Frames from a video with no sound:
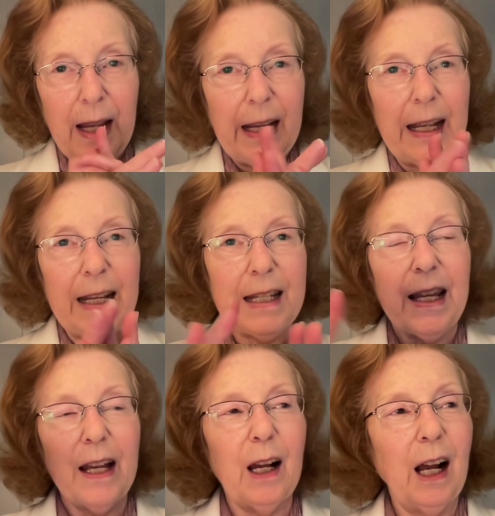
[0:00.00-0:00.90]
is
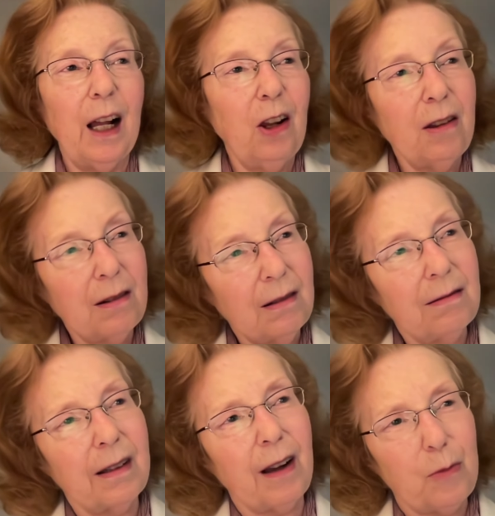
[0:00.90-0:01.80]
a little,
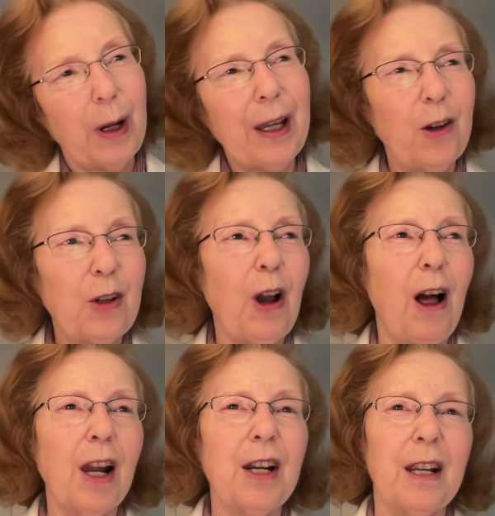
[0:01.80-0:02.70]
we could call
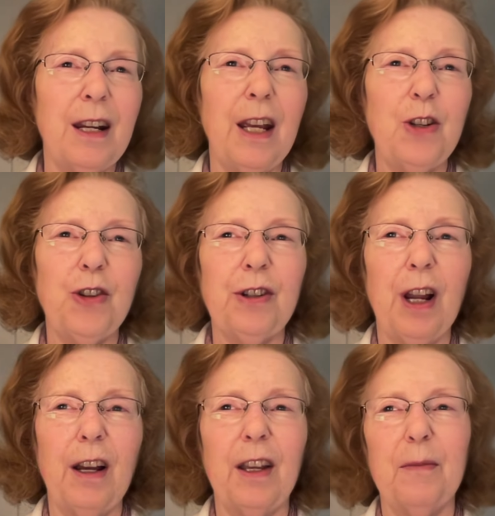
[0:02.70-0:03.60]
it a nature
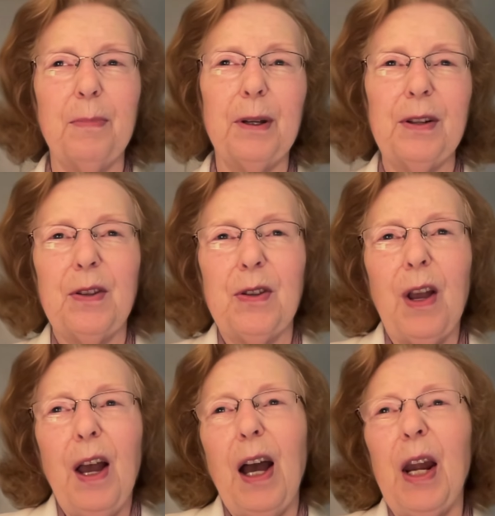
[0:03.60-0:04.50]
nugget, but it's
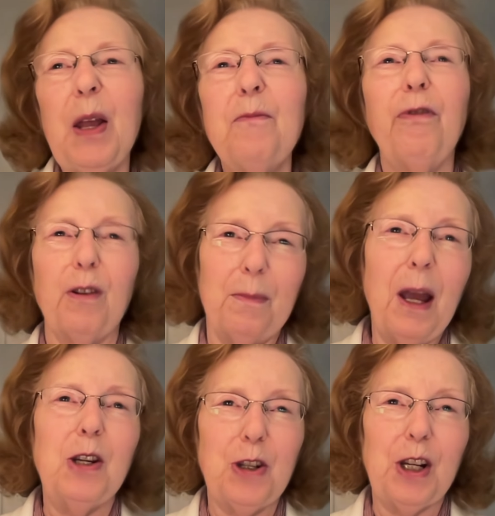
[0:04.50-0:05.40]
an
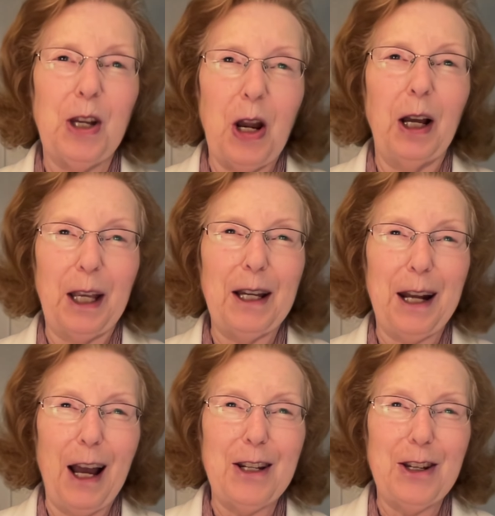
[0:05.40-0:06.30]
information nugget,
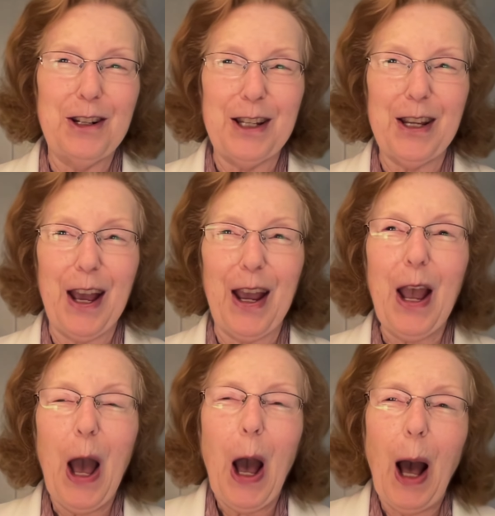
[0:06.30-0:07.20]
I should say,
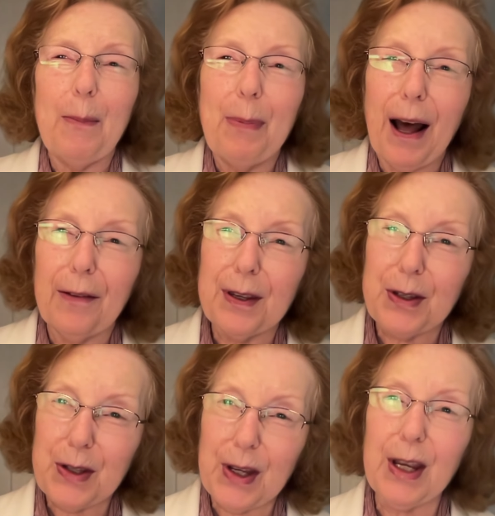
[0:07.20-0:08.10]
about the
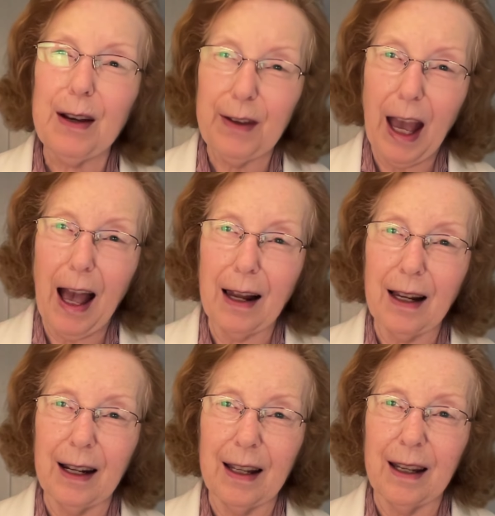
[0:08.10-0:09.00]
Sea of
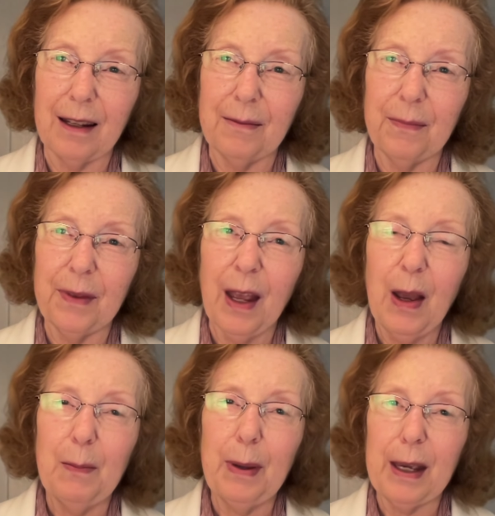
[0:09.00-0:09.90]
Galilee.
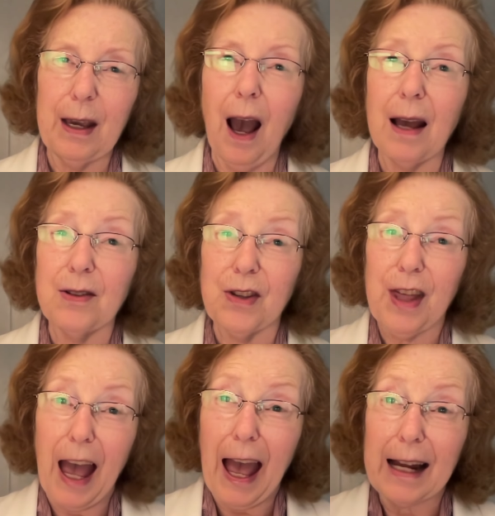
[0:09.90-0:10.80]
Because
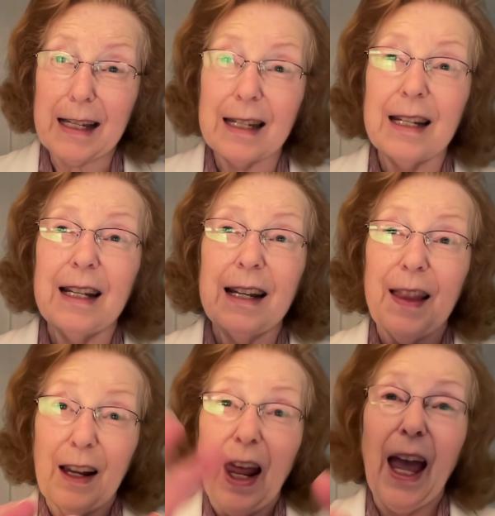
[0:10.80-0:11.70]
that, the
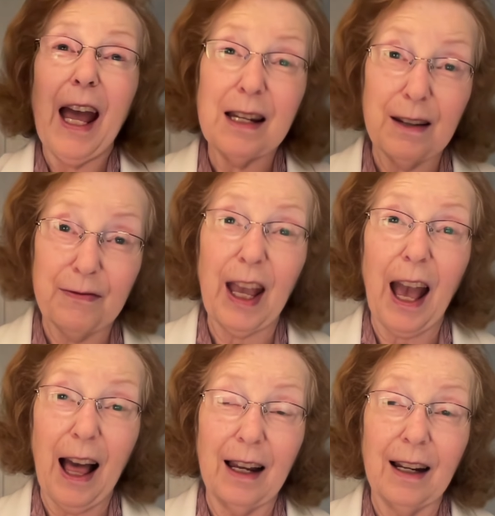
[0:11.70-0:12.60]
land of
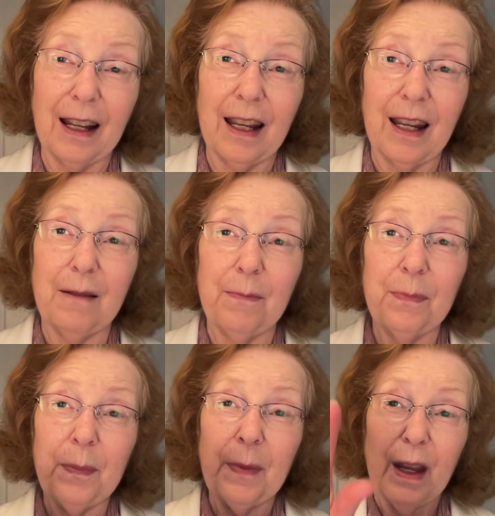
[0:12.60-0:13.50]
Galilee,
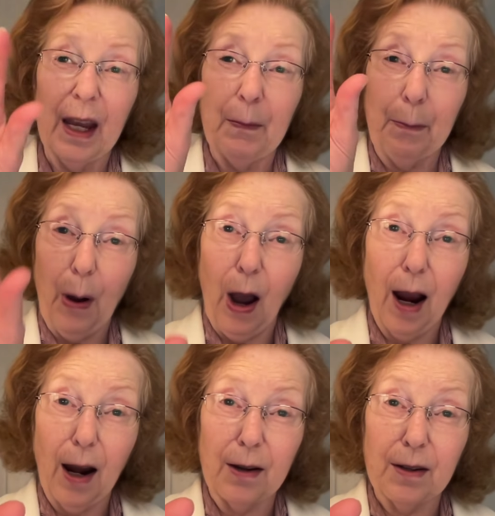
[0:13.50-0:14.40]
in
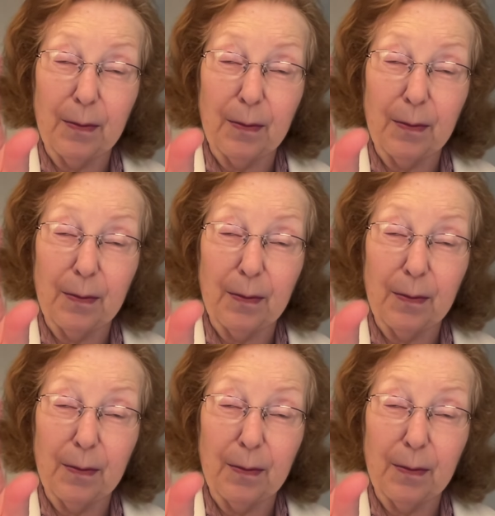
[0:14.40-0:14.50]
part,